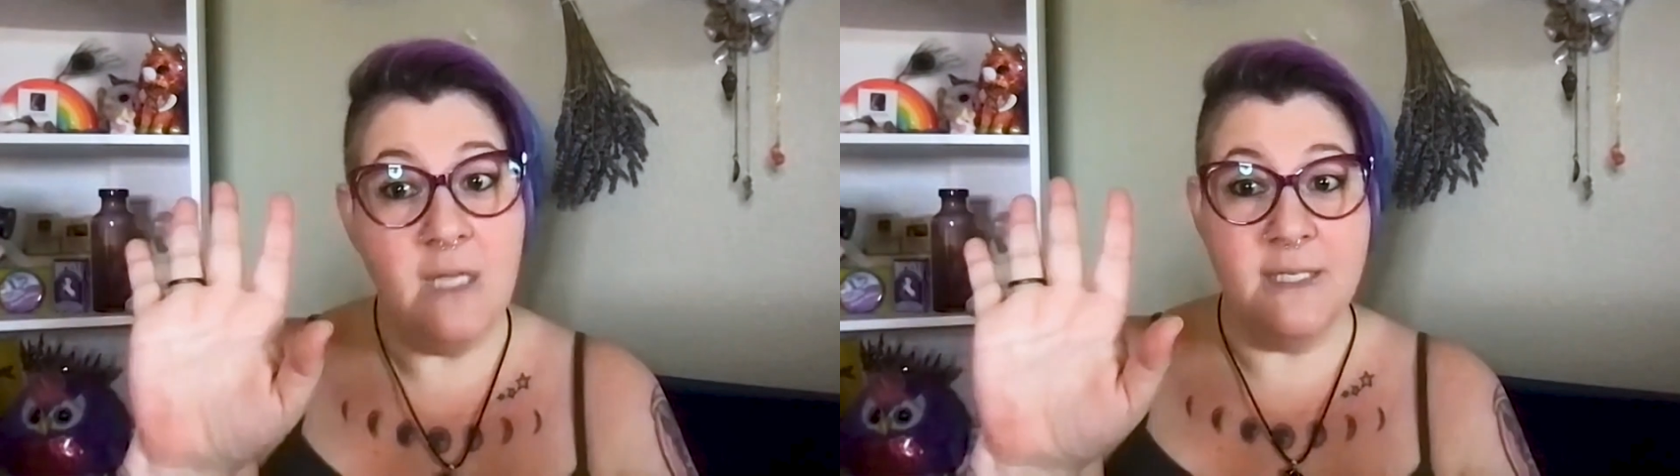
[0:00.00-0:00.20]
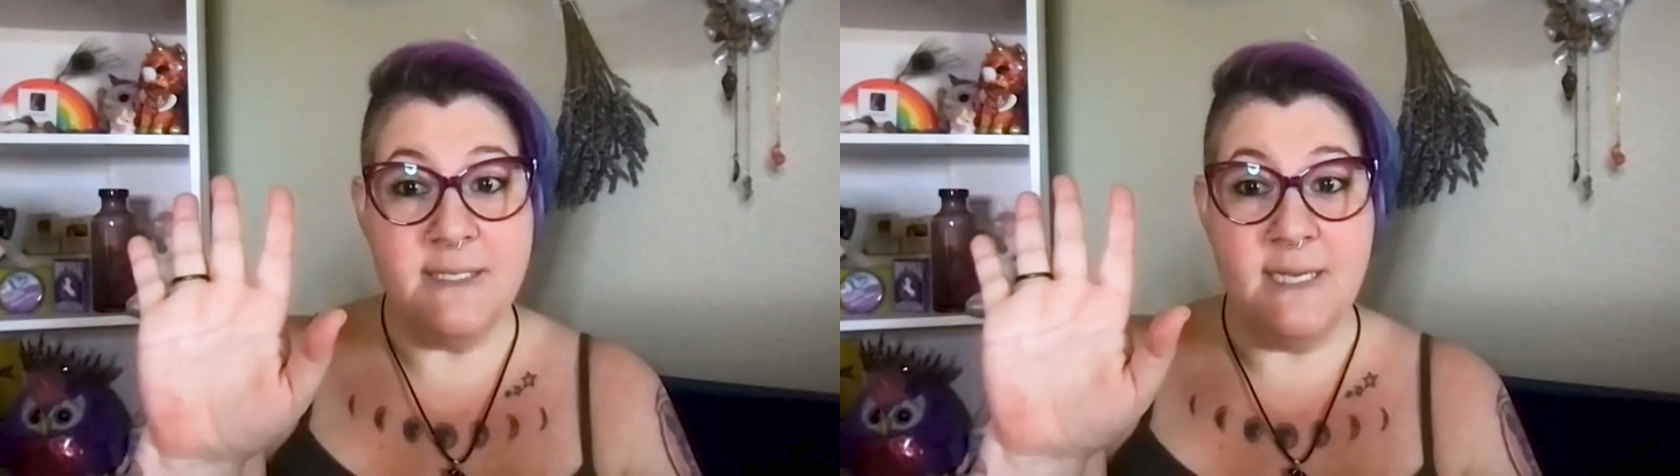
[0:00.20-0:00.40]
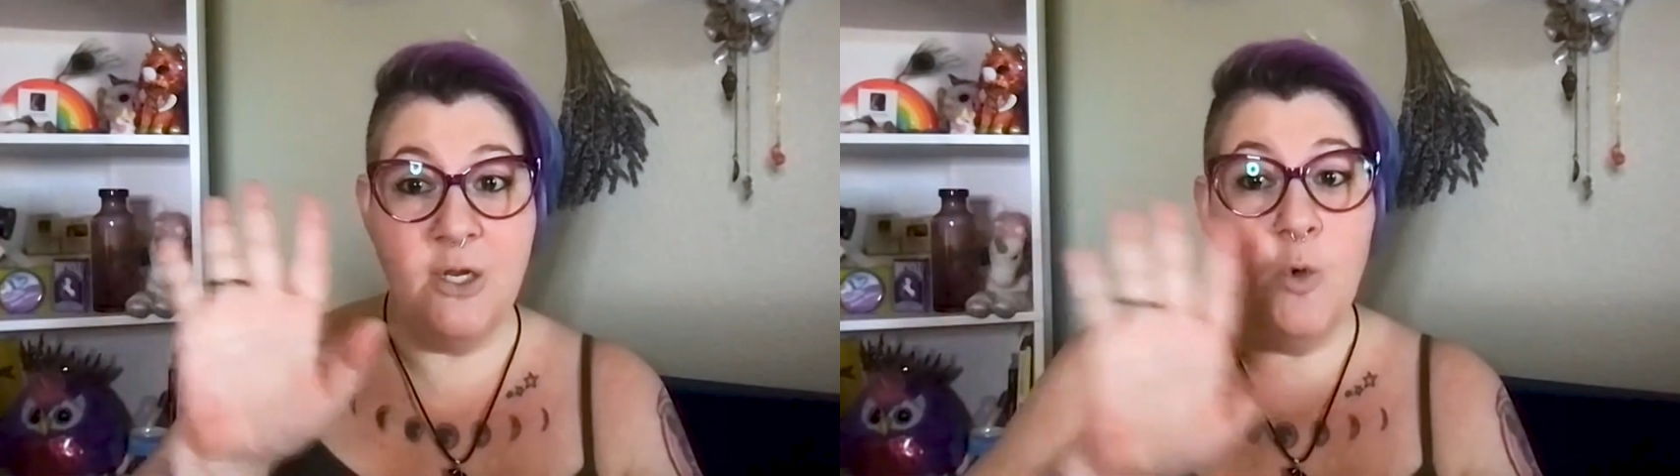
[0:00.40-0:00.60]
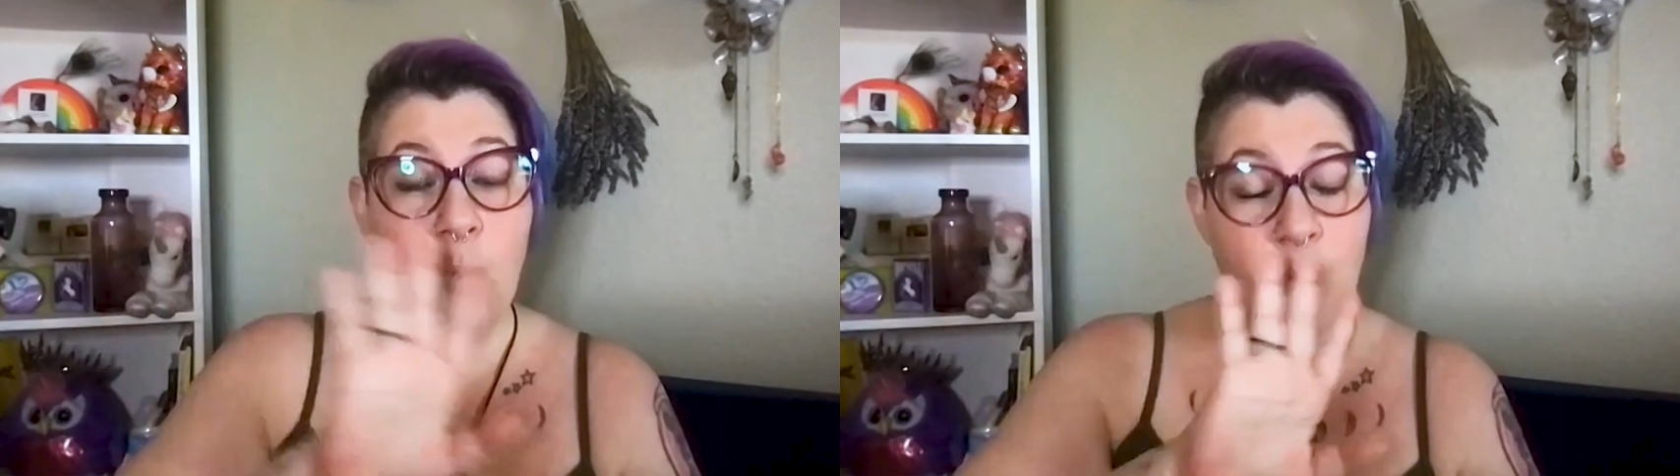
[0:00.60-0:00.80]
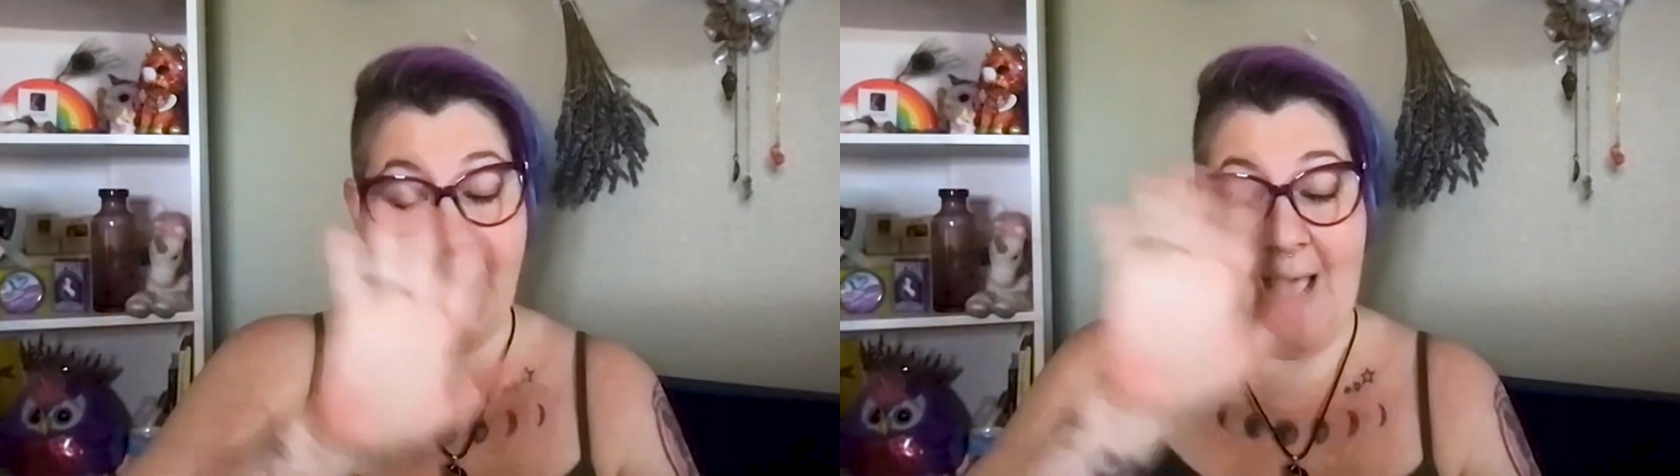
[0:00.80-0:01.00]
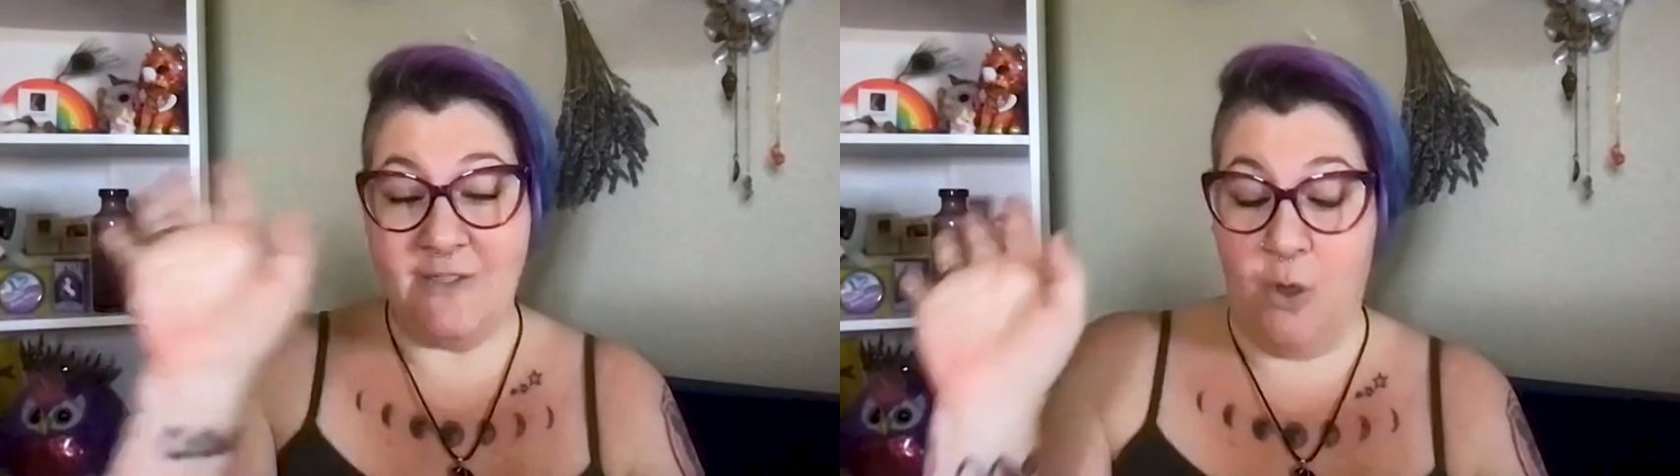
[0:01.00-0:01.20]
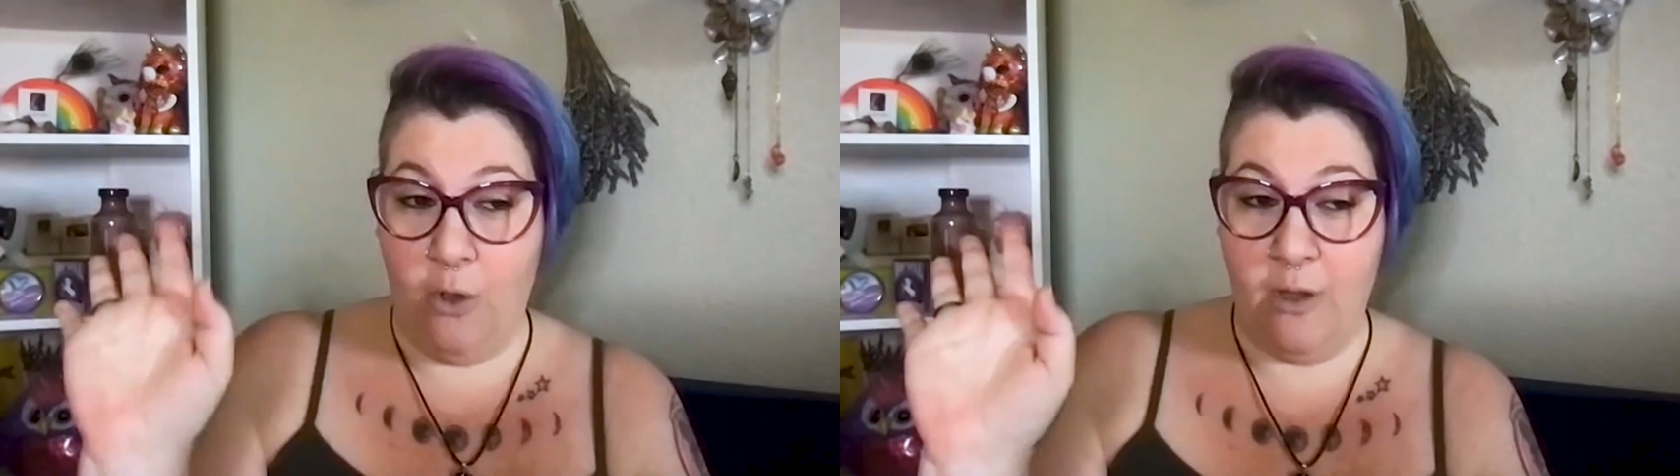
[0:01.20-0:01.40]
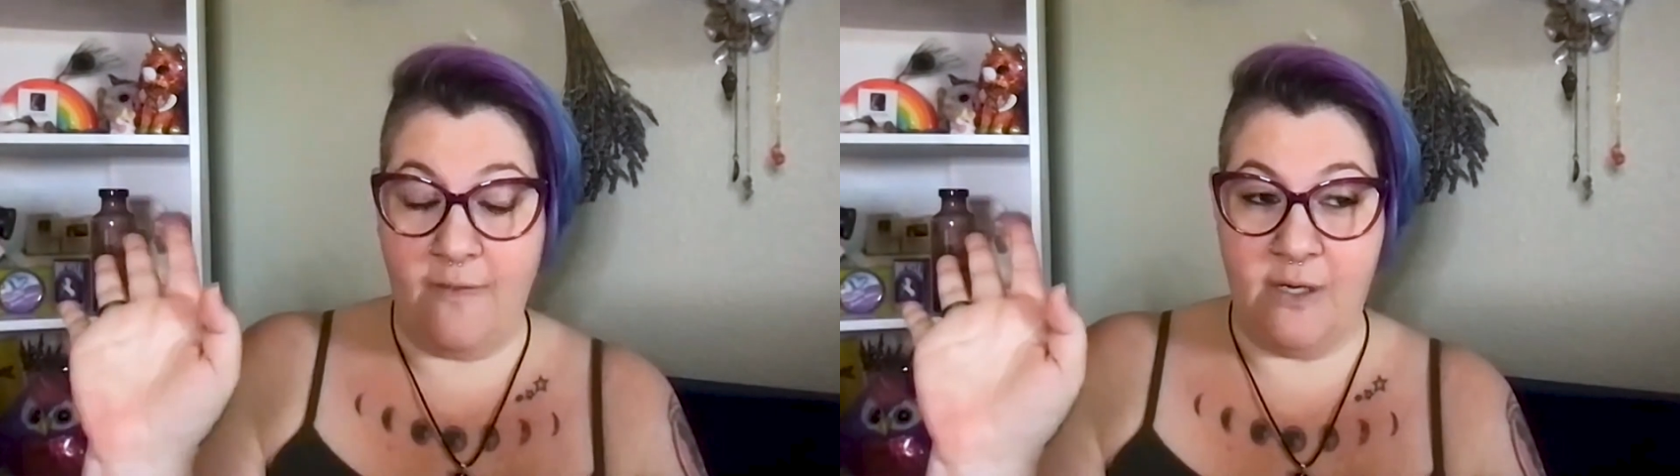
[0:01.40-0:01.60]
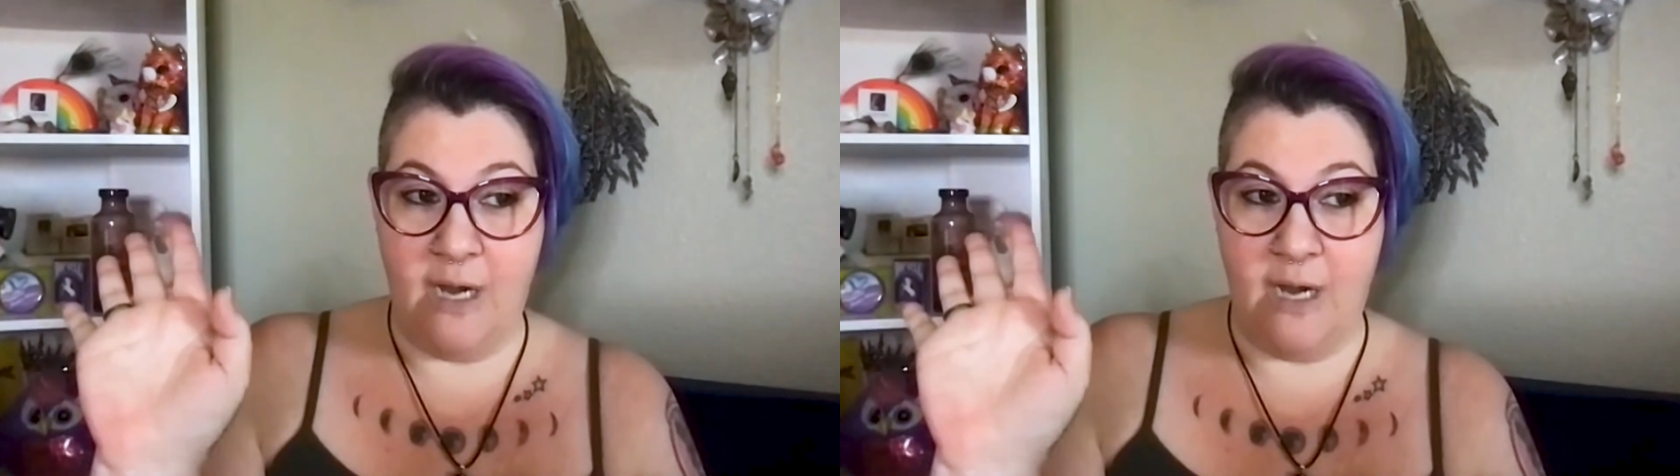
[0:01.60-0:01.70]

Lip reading: Listen, that's a whole other